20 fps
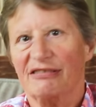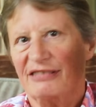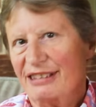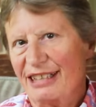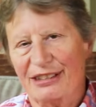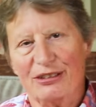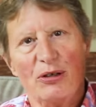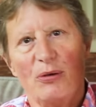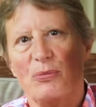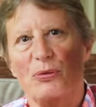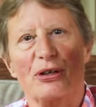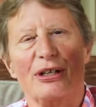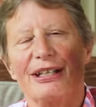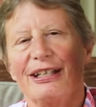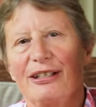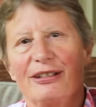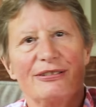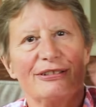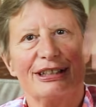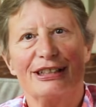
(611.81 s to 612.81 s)
Don't worry.
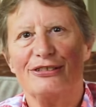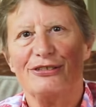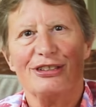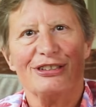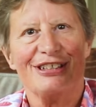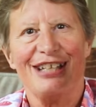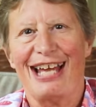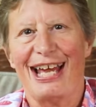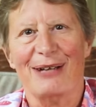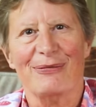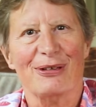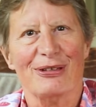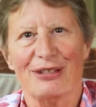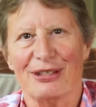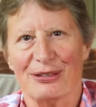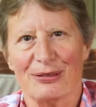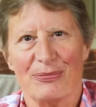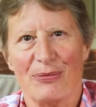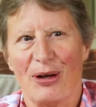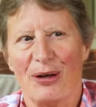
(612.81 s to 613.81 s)
He'll just hang with
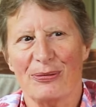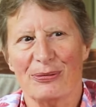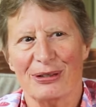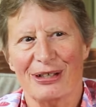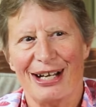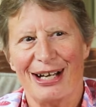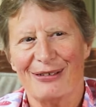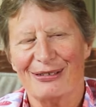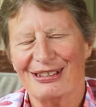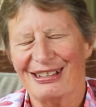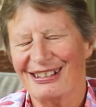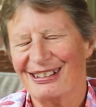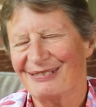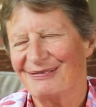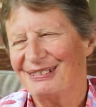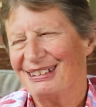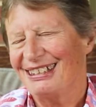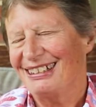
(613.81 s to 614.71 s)
us while we're out here.